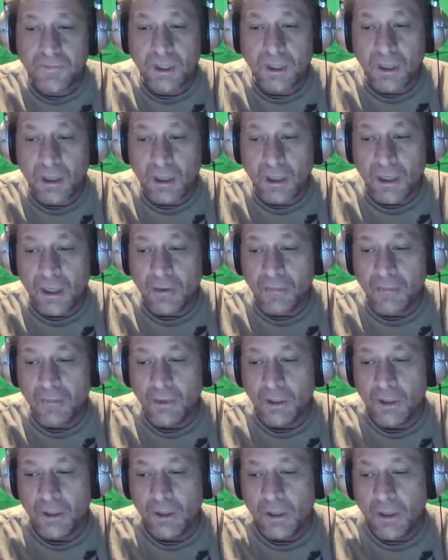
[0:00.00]
And
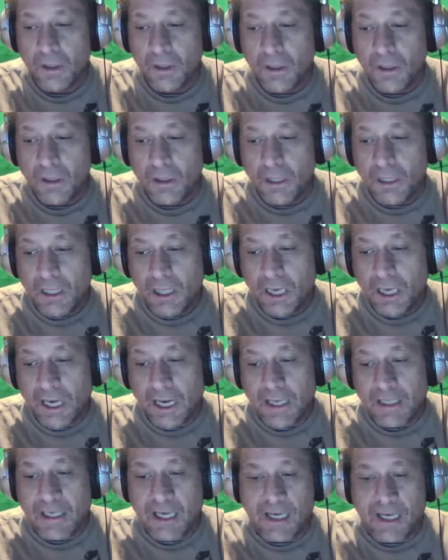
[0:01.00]

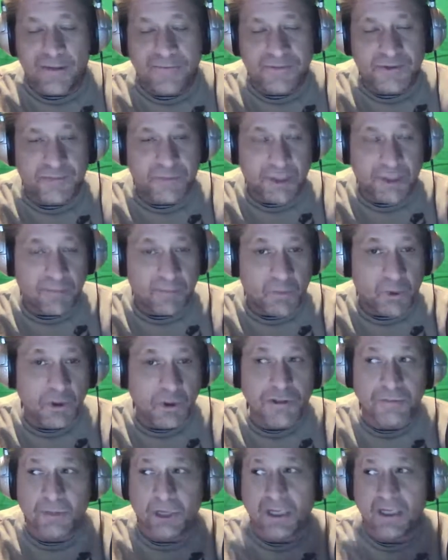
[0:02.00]
I've spent
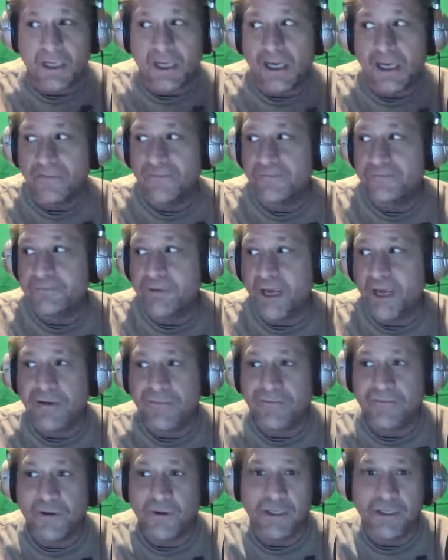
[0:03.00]
most of my life not
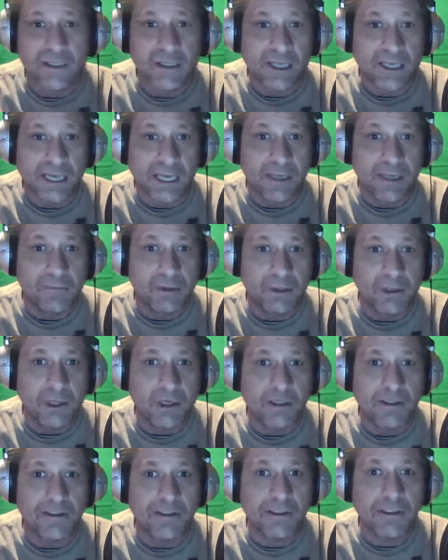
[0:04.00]
feeling like I
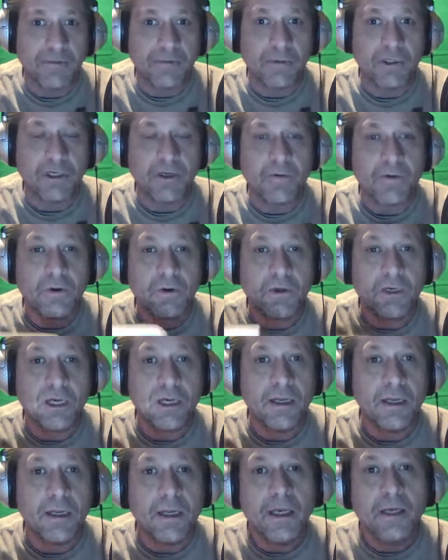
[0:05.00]
belong somewhere.
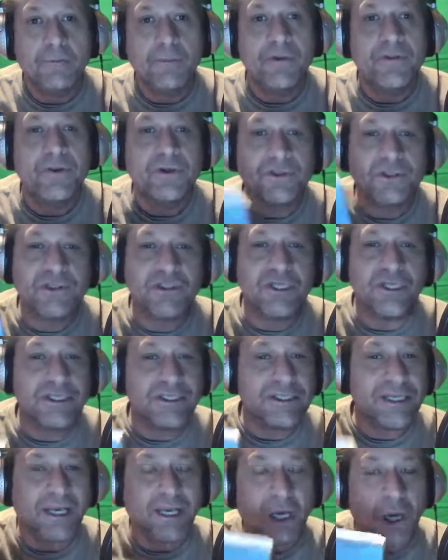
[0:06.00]
Okay. But there's things
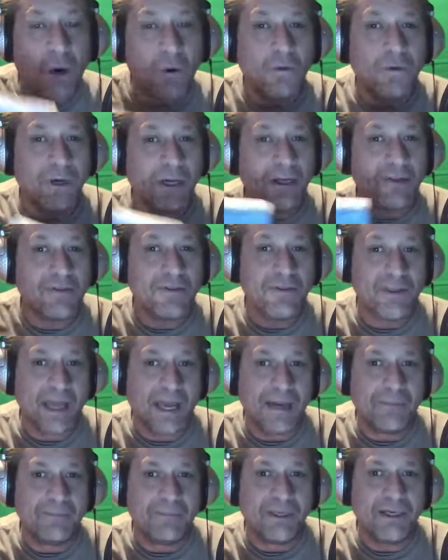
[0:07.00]
that go with
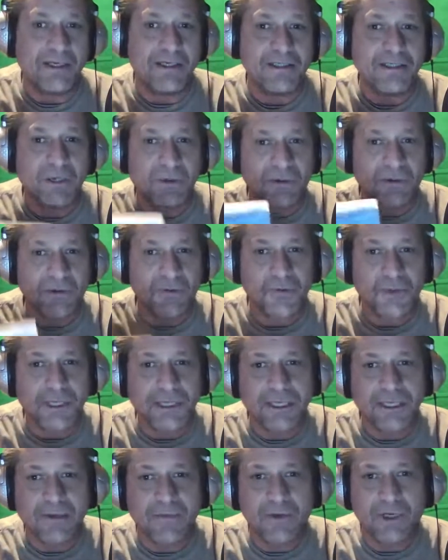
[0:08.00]
that, because I was
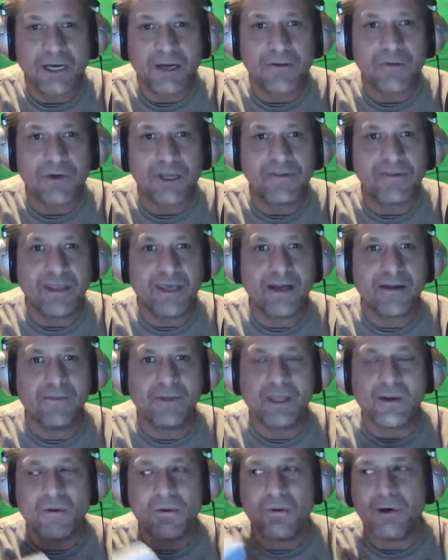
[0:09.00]
reading, when I read that, I'm
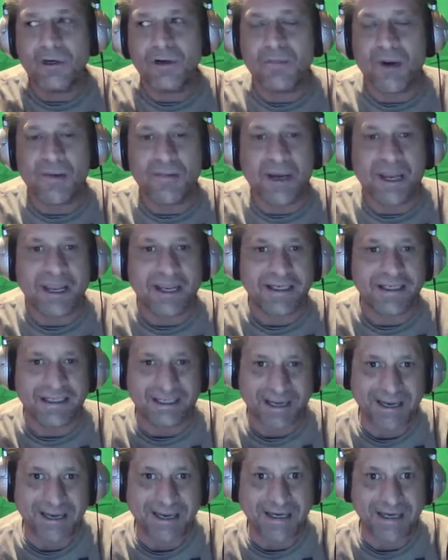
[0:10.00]
like, well, what about my
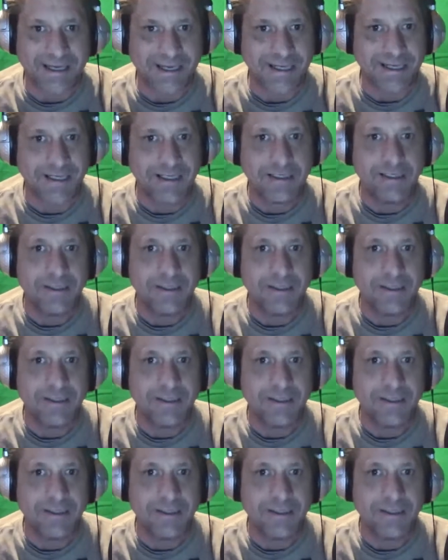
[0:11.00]
anxiety?